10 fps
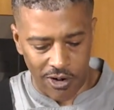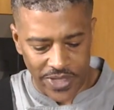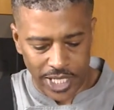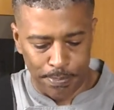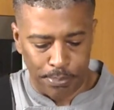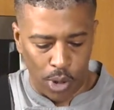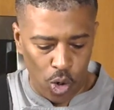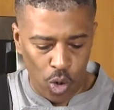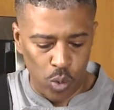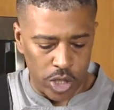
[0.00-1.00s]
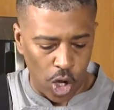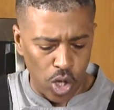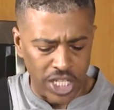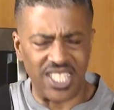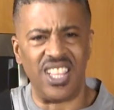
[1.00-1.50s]
And this bowl with all
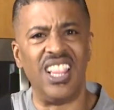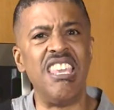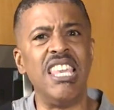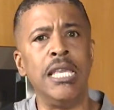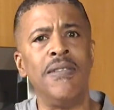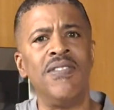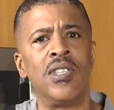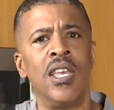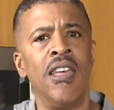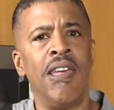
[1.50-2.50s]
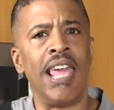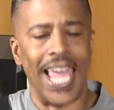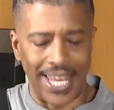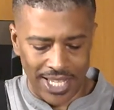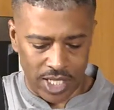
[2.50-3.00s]
of these leaves
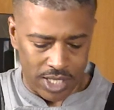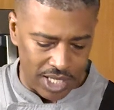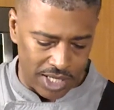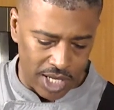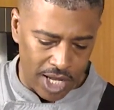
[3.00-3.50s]
and this